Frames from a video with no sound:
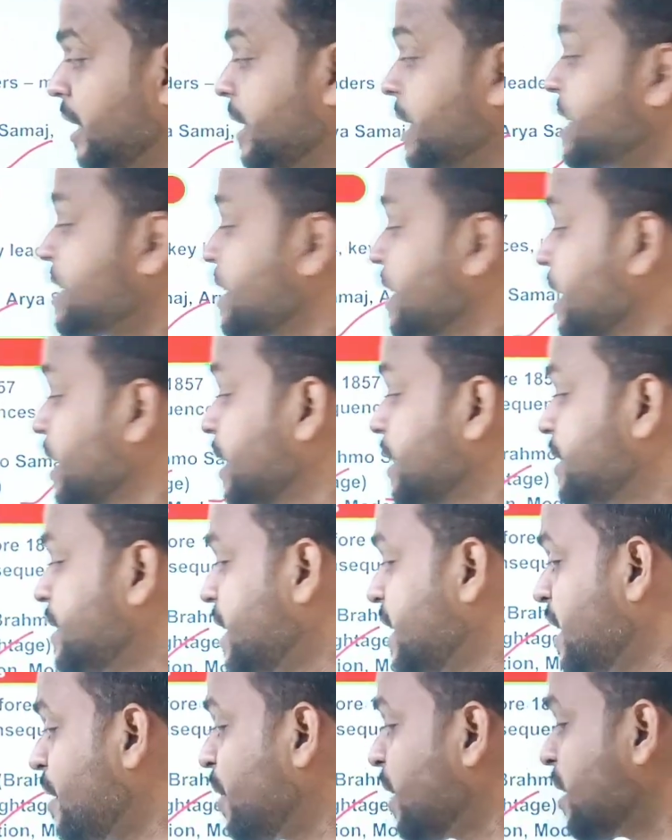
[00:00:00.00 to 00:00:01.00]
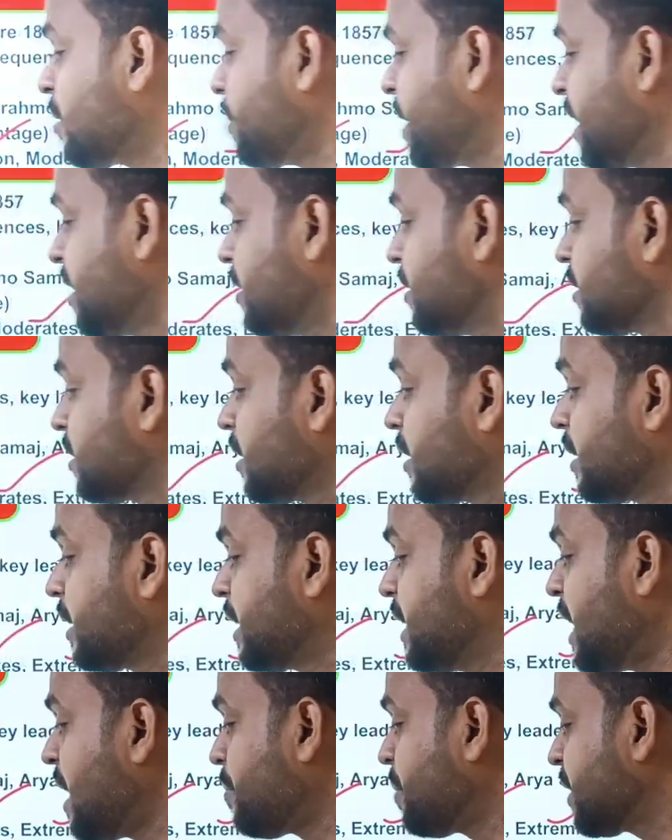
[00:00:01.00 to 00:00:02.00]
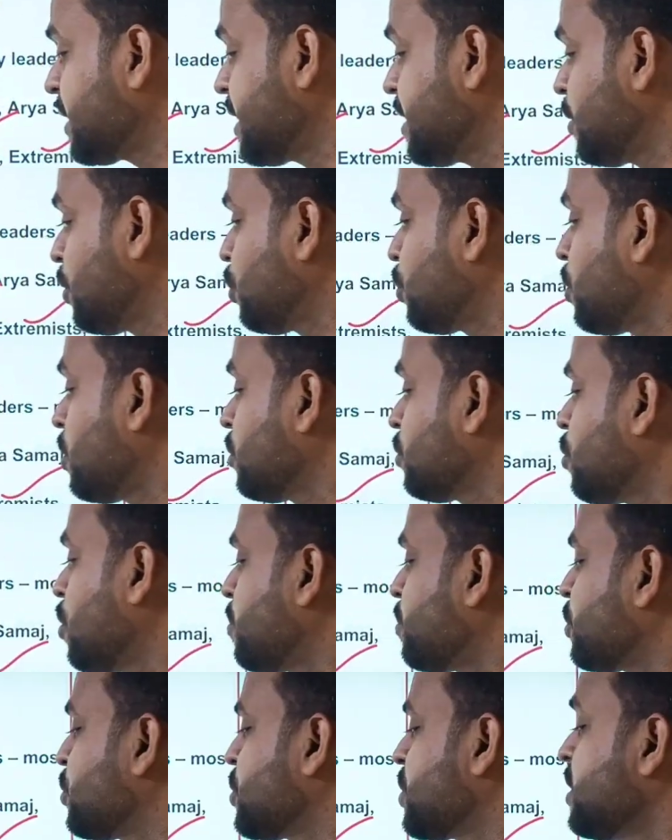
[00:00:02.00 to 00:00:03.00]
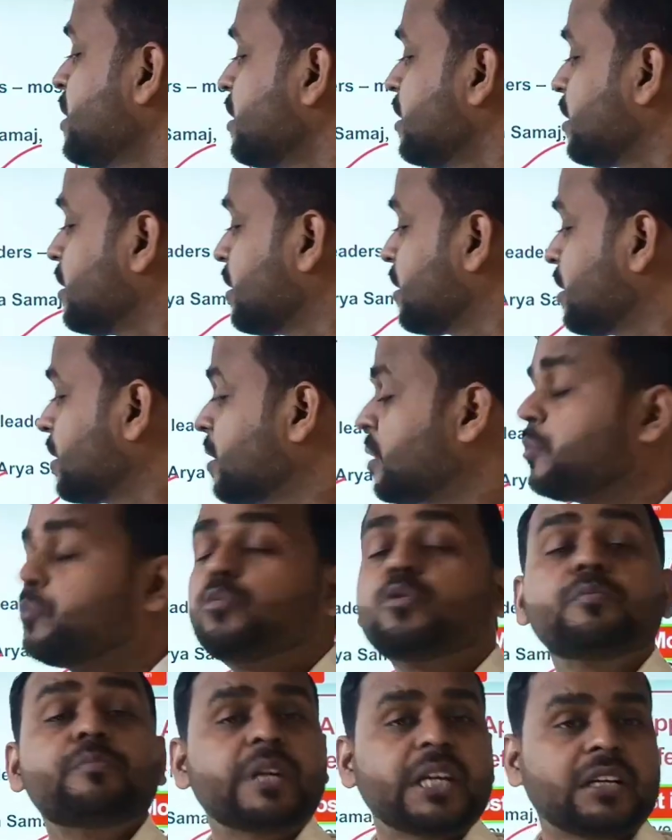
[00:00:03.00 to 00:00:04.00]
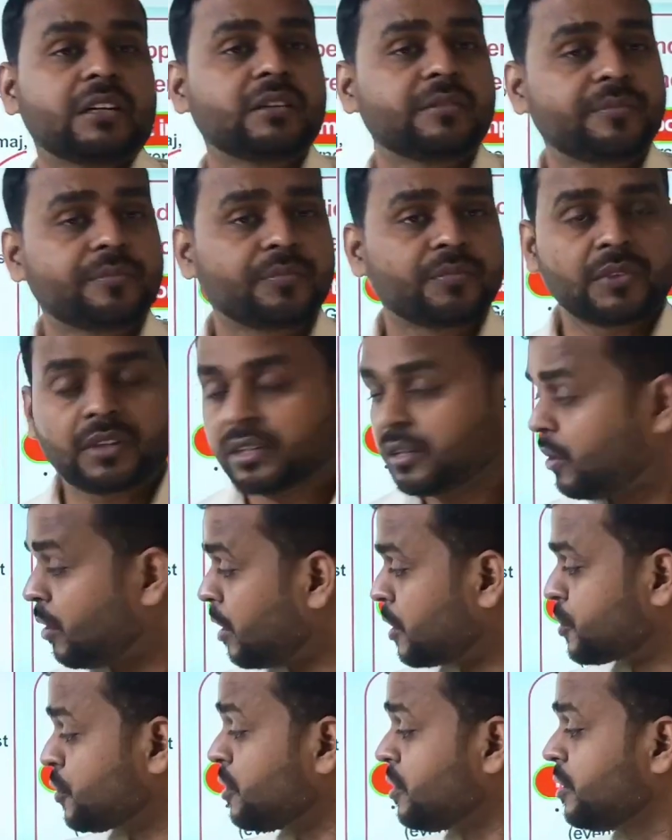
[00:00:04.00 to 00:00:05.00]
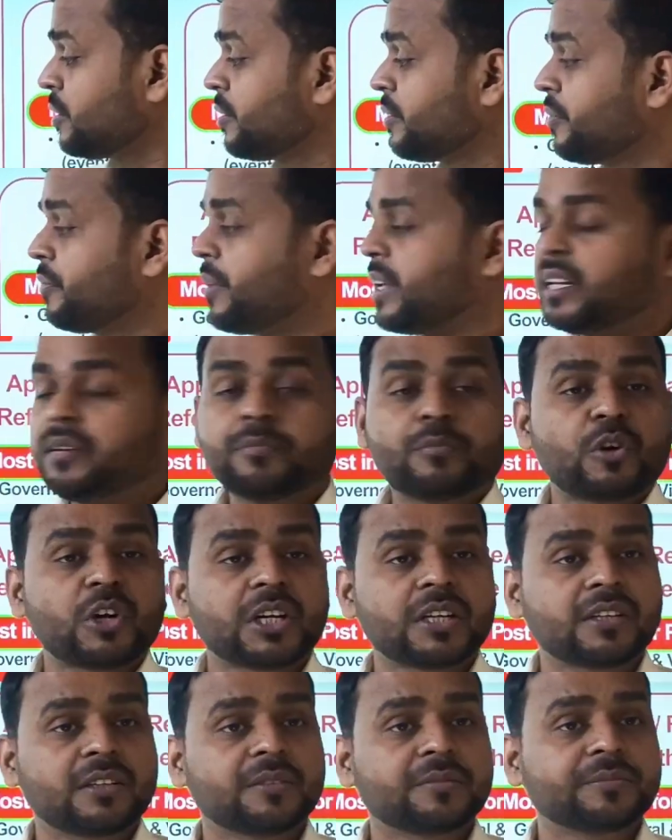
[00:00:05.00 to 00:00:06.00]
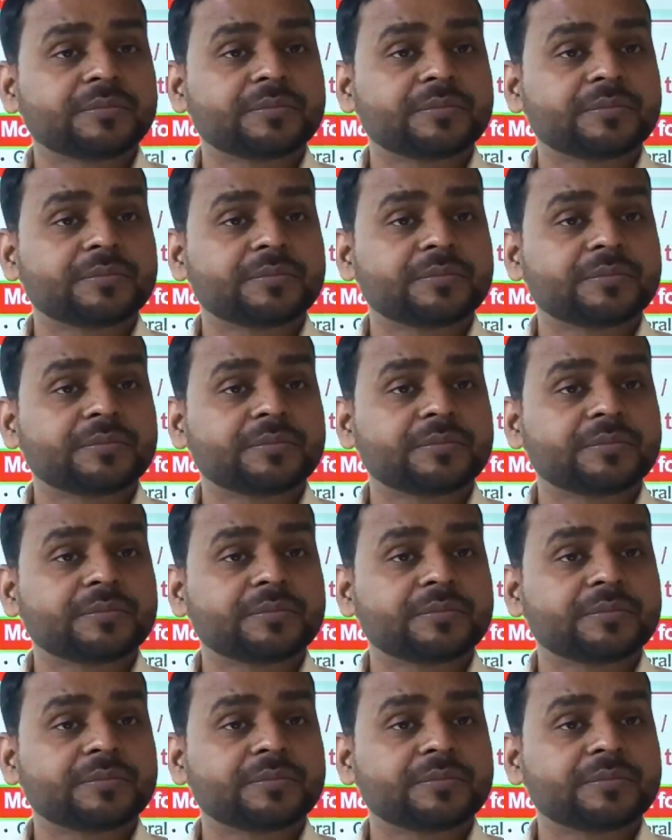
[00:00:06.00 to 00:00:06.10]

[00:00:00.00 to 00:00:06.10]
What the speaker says: Next, Jallianwala Bagh, Khilafat and non-cooperation movement, also very important.